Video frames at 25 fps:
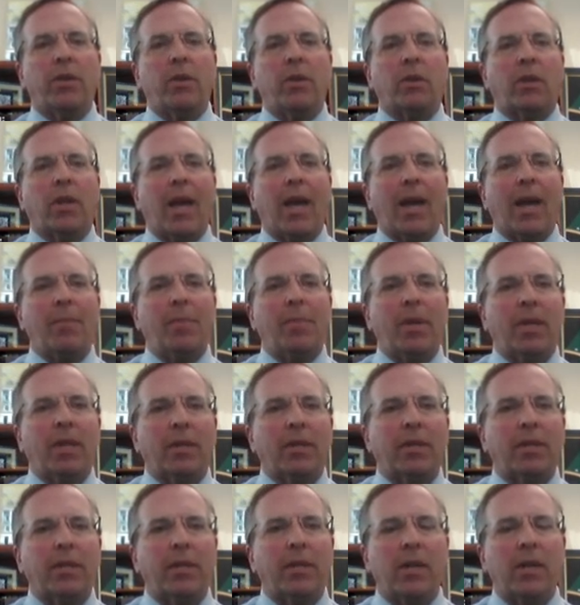other
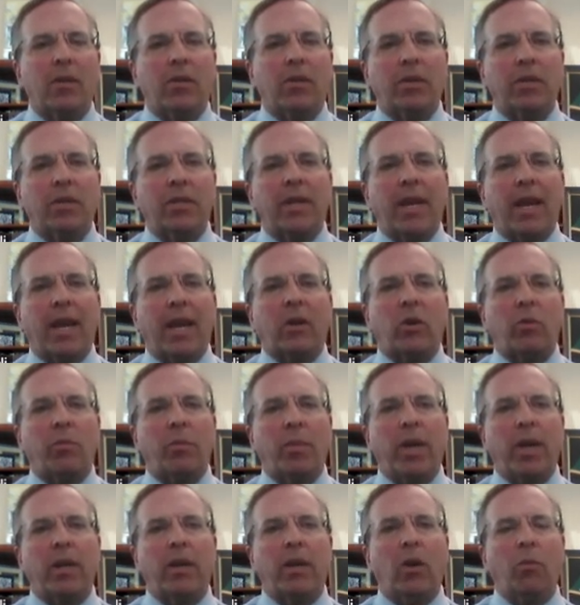lobbyists here in
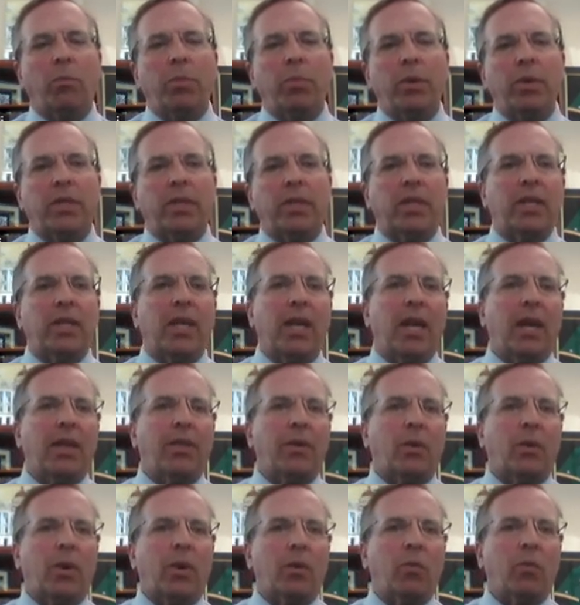Sacramento put
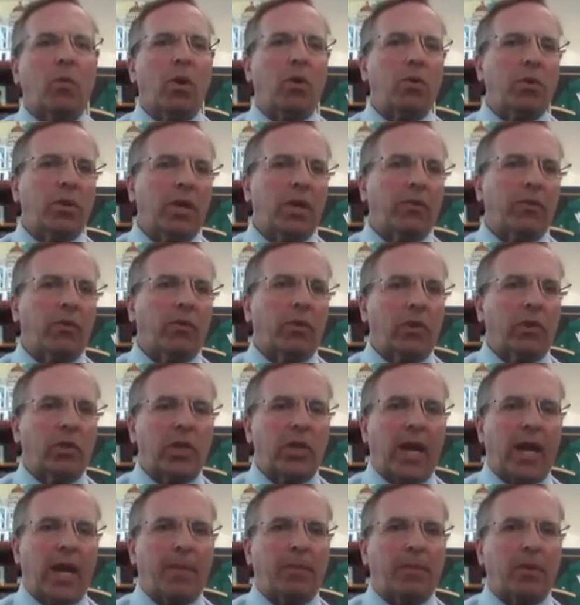together and wrote different
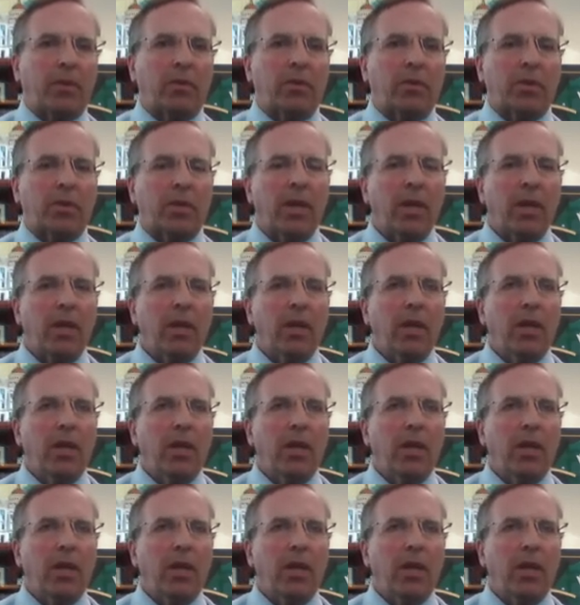chapters.